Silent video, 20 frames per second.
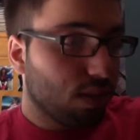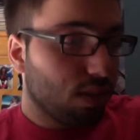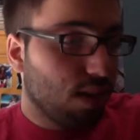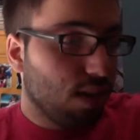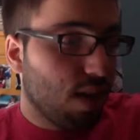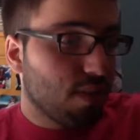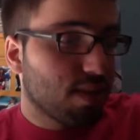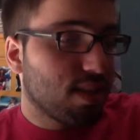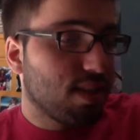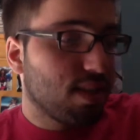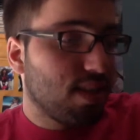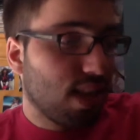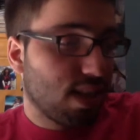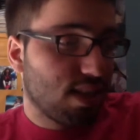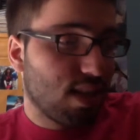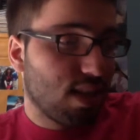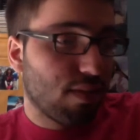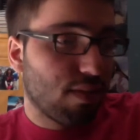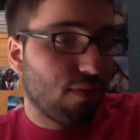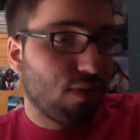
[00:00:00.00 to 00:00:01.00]
that was the second
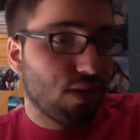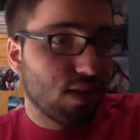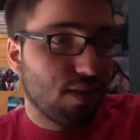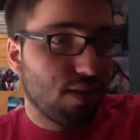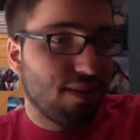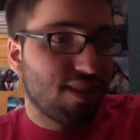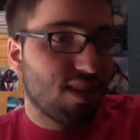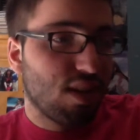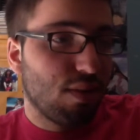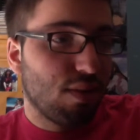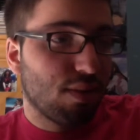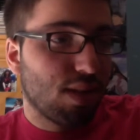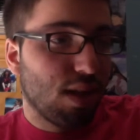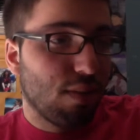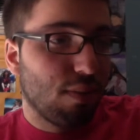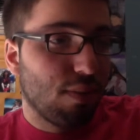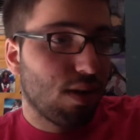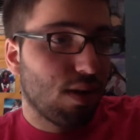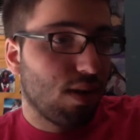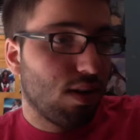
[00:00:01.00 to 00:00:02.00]
time. The first time I saw it with
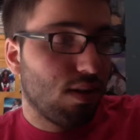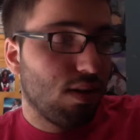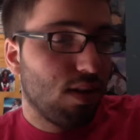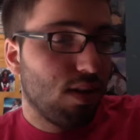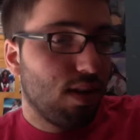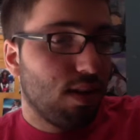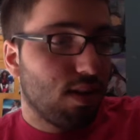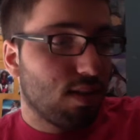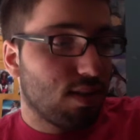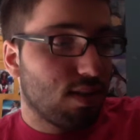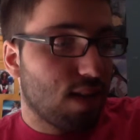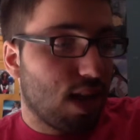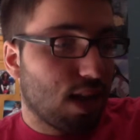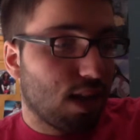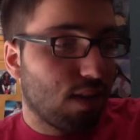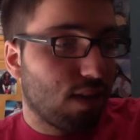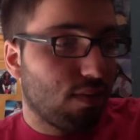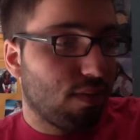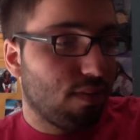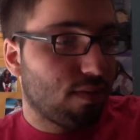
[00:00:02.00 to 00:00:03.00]
Alberto, Zach,
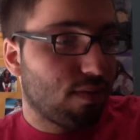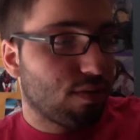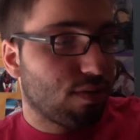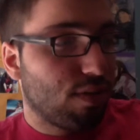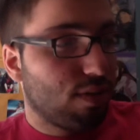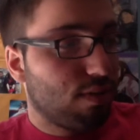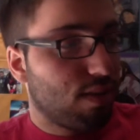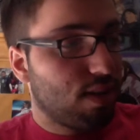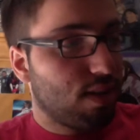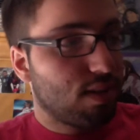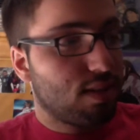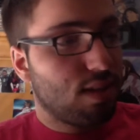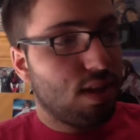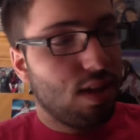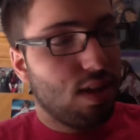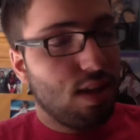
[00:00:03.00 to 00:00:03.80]
I don't remember which one it was.